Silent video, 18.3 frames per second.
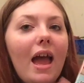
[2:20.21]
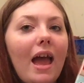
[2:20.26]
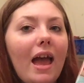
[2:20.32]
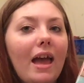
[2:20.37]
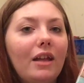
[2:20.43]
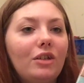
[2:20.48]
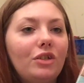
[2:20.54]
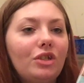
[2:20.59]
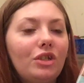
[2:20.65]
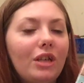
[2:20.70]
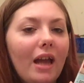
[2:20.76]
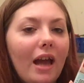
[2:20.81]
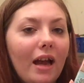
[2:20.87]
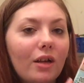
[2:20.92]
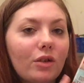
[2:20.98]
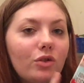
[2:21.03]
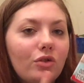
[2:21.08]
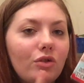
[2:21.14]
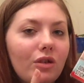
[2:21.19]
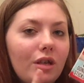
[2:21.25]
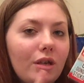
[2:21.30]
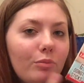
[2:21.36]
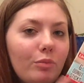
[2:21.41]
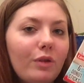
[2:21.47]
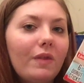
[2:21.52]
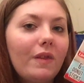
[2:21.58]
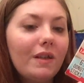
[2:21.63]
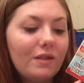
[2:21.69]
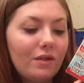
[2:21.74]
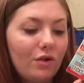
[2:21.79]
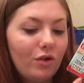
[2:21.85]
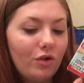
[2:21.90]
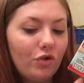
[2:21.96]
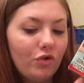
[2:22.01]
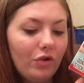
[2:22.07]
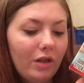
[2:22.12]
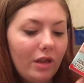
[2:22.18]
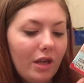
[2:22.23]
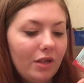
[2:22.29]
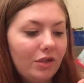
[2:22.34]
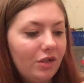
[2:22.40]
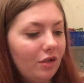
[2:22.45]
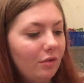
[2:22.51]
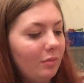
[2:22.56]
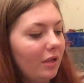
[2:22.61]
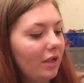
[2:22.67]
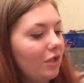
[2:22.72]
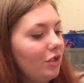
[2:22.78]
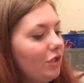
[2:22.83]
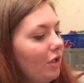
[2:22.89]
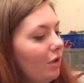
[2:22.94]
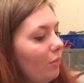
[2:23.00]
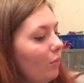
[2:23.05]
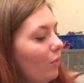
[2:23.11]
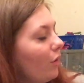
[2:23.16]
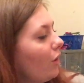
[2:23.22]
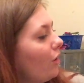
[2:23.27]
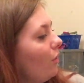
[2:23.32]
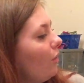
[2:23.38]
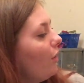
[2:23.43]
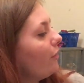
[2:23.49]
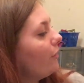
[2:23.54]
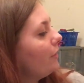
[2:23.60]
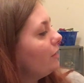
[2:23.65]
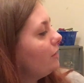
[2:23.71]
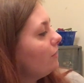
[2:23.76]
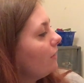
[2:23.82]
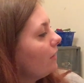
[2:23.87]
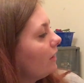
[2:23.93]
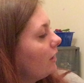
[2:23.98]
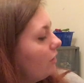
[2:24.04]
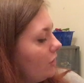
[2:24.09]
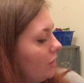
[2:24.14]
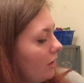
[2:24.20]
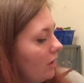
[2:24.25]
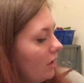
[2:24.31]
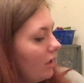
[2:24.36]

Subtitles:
and she actually put these in our tree last year because she didn't want to go all the way to her kitchen.